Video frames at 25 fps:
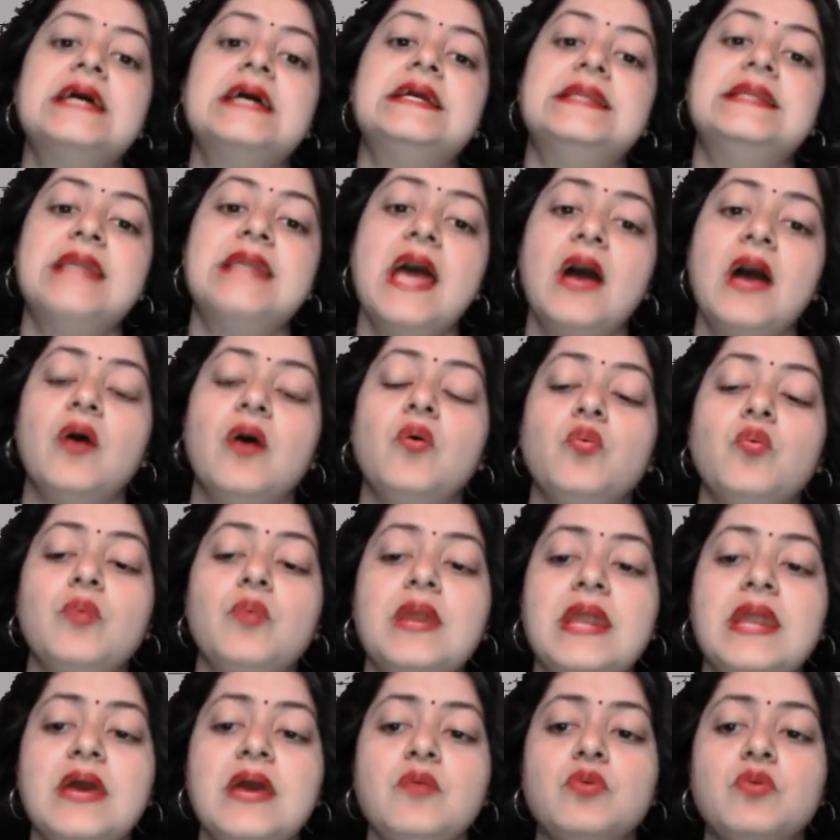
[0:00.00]
Now,
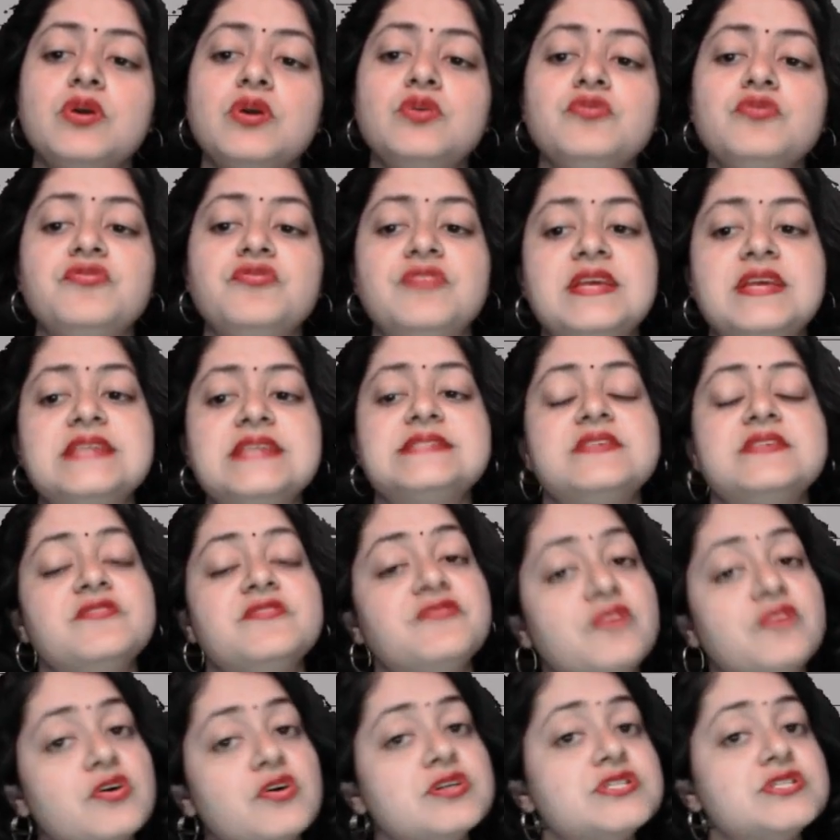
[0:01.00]
when I want to freeze the
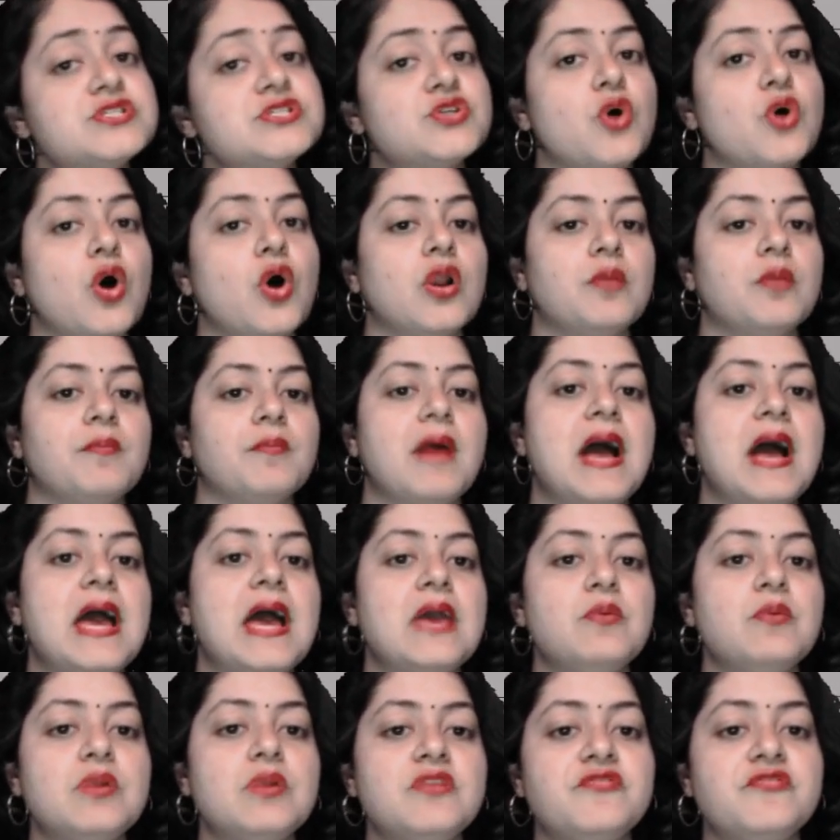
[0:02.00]
first column,
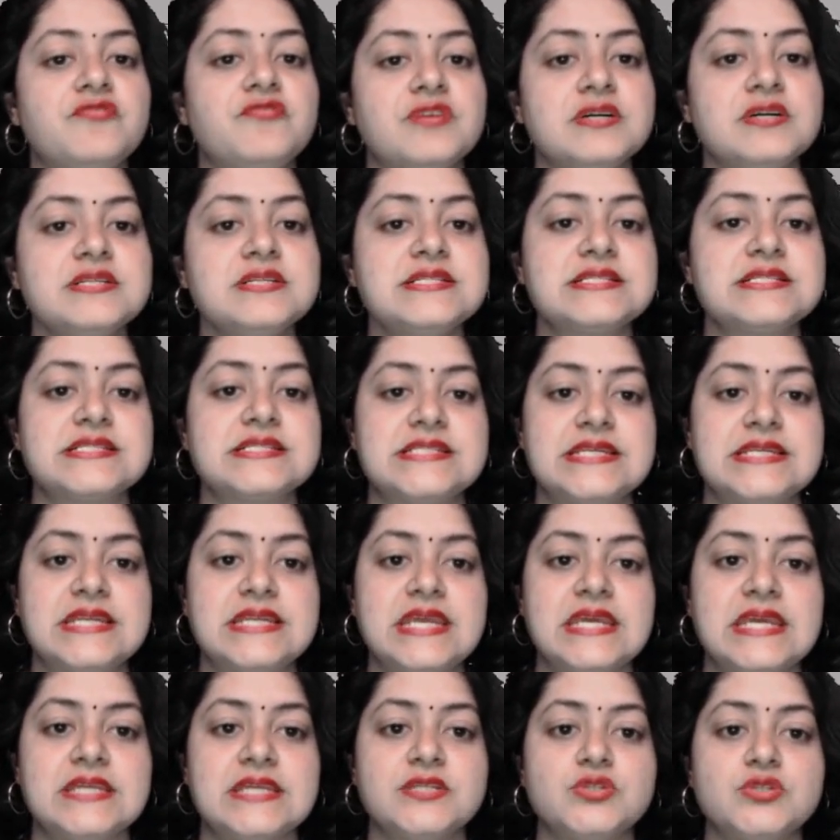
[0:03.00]
I will first
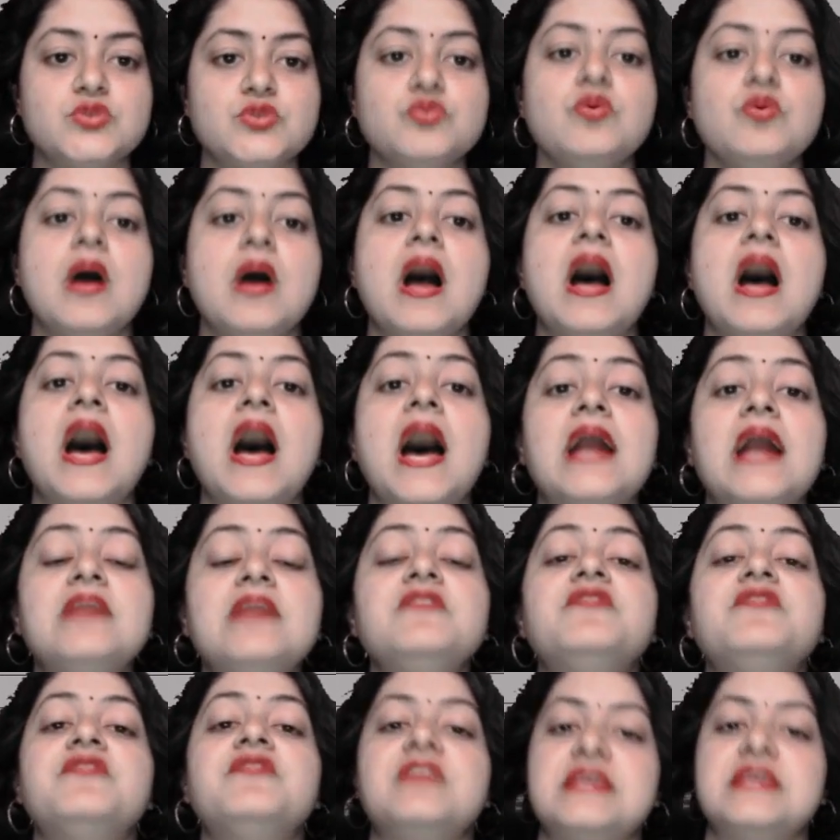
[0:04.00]
need to
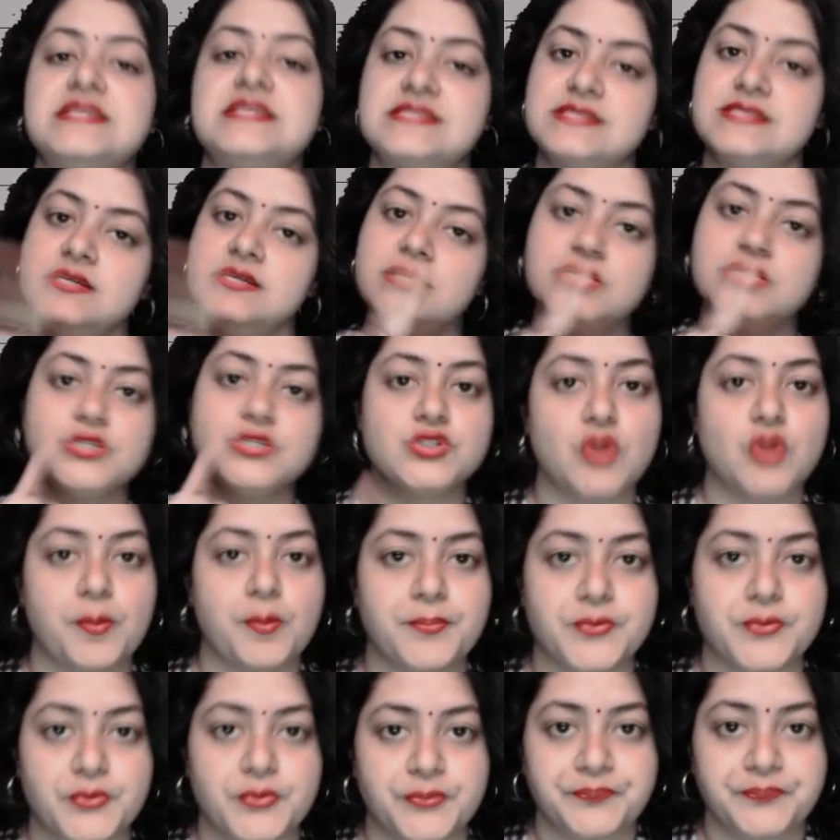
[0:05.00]
unfreeze the top
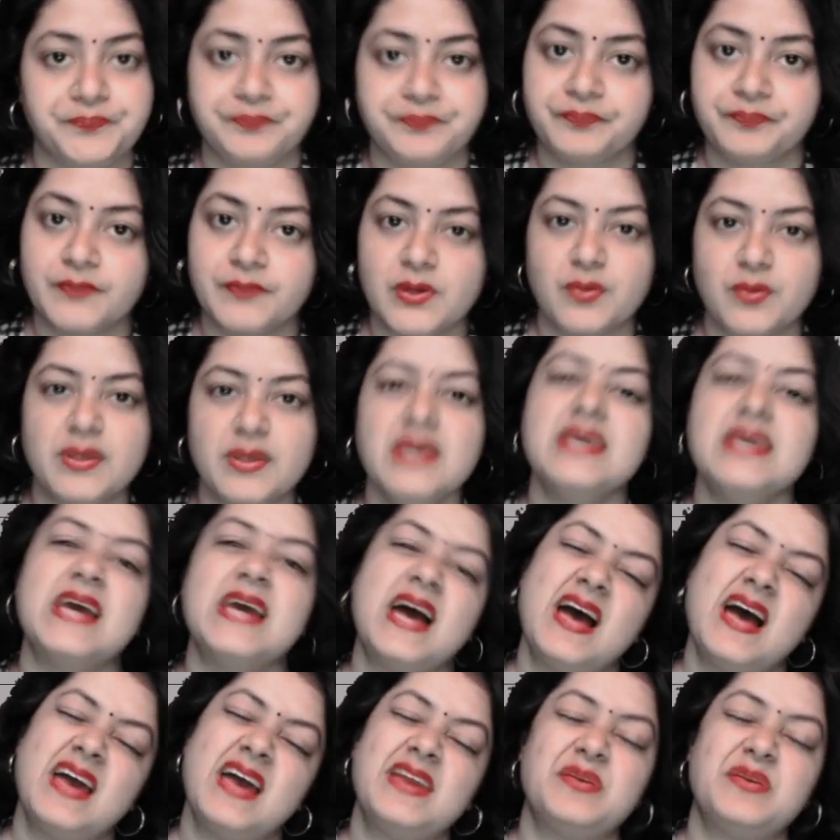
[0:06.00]
row. Okay, yeah,
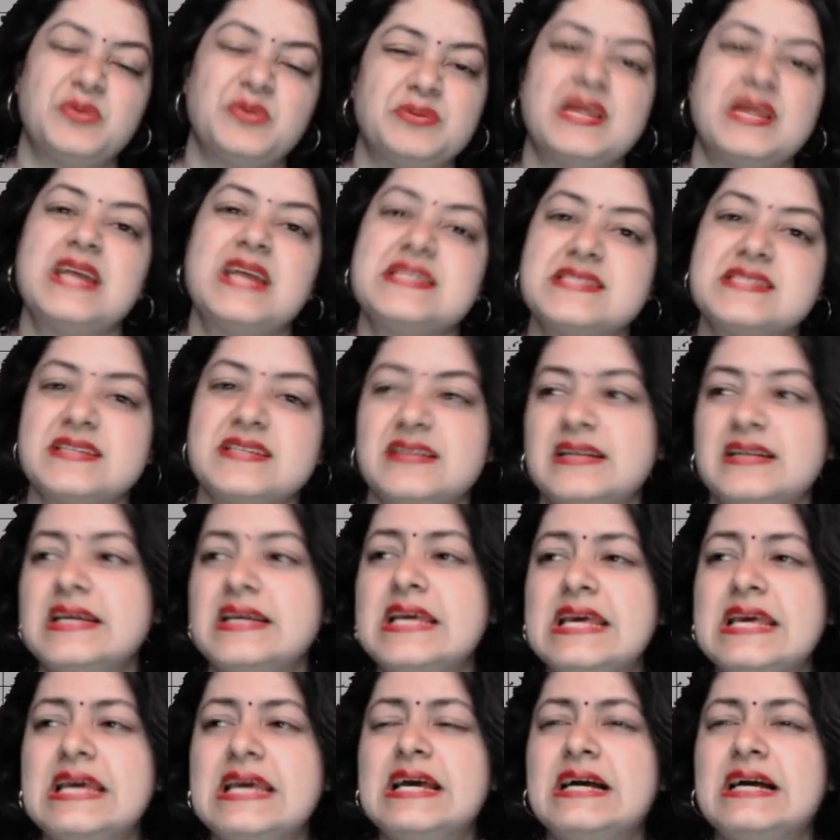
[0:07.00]
I know that's a
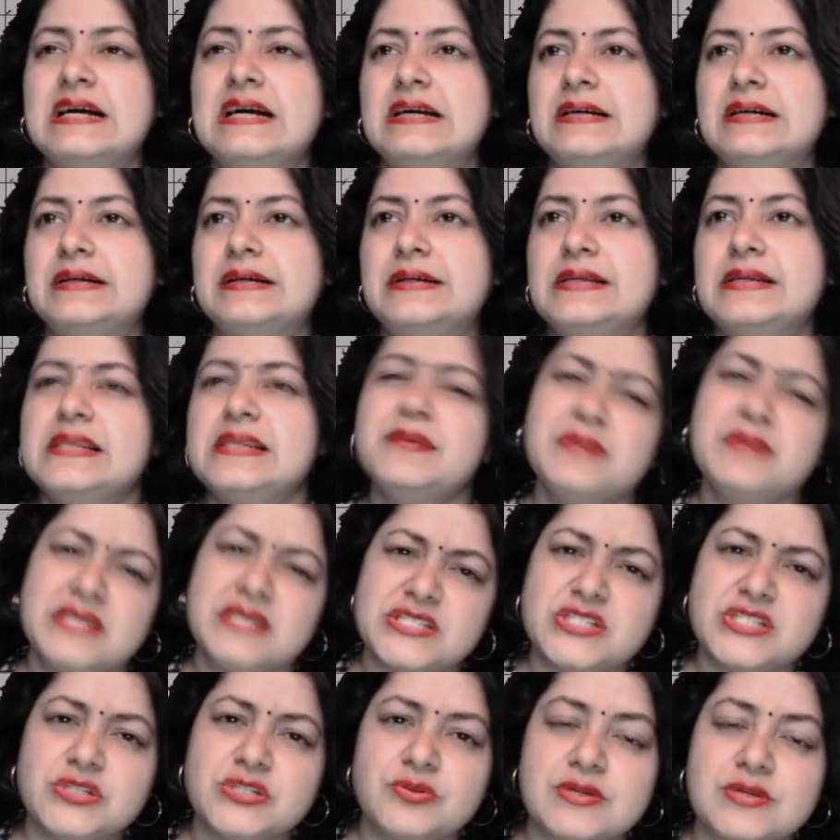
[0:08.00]
uh,
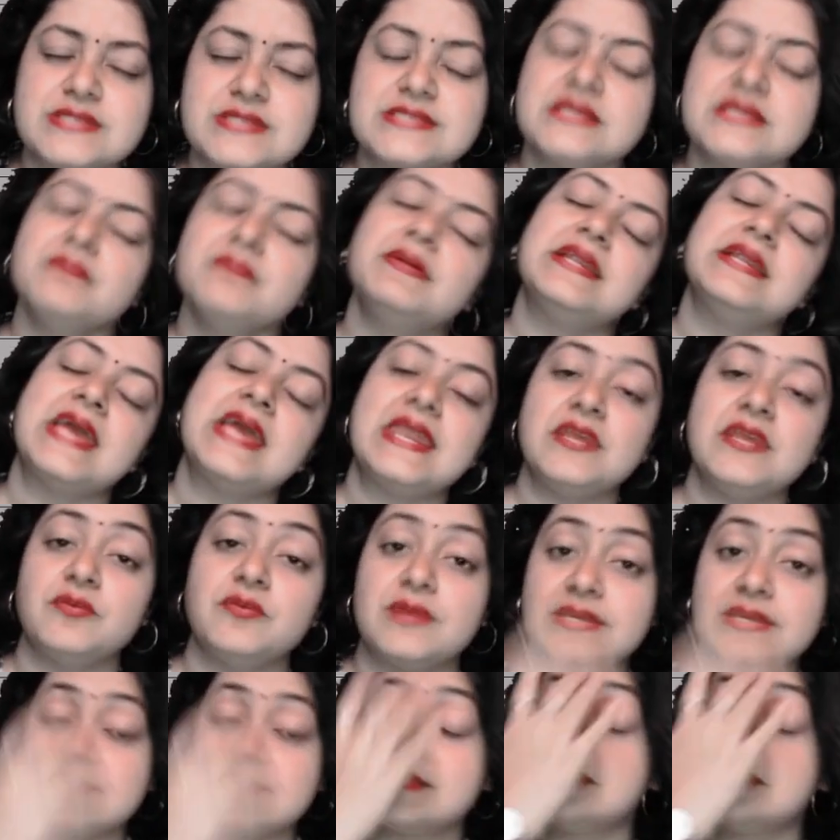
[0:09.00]
limitation you can say, but
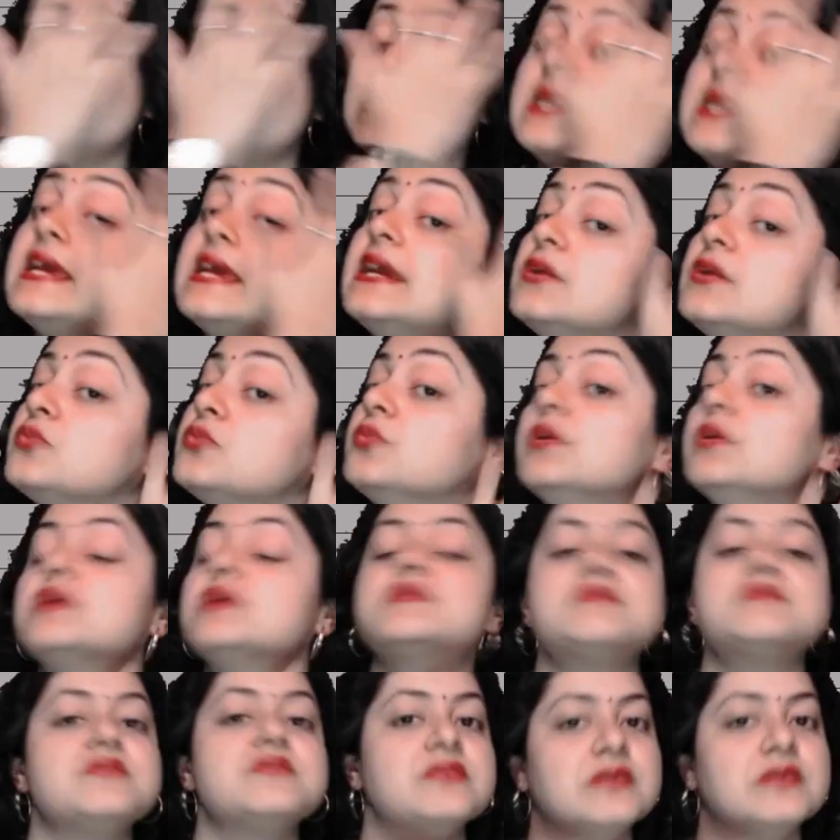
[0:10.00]
anyway, still it
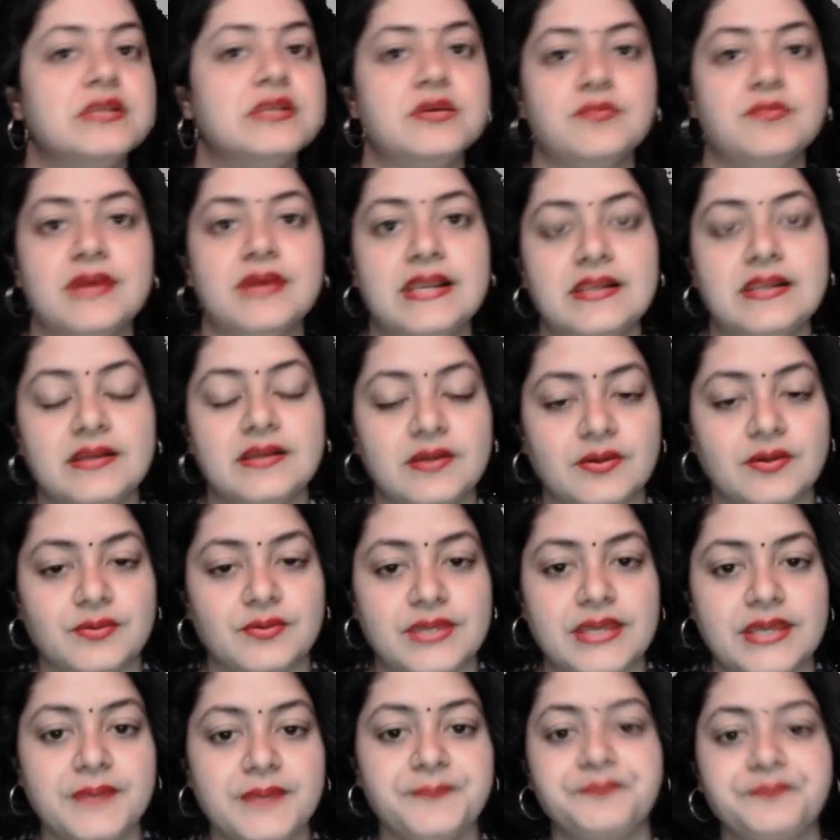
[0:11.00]
works really well.
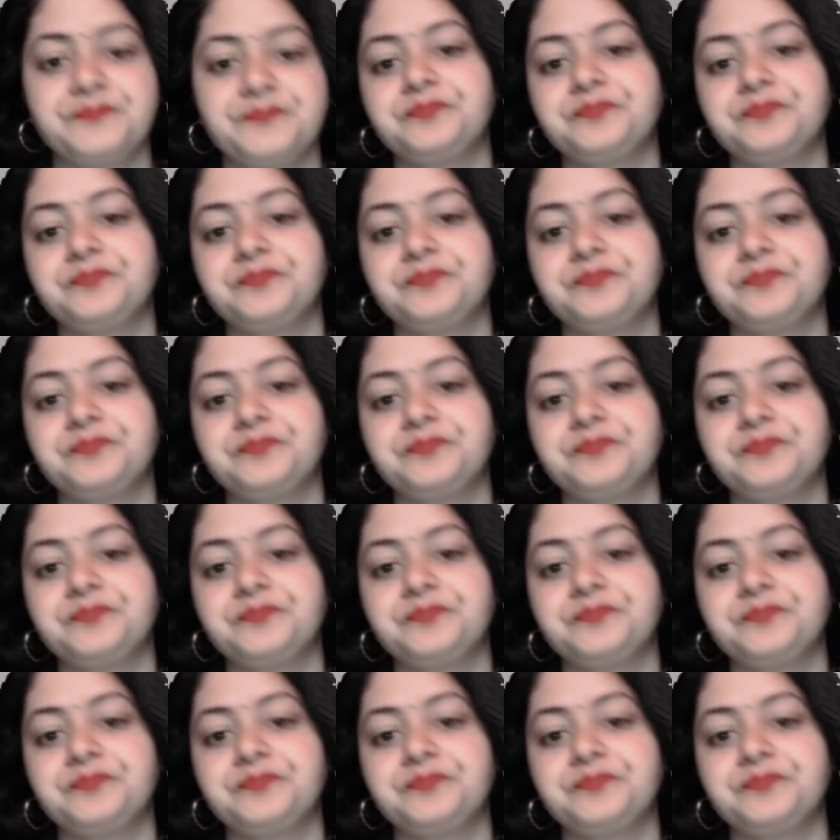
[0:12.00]
Okay.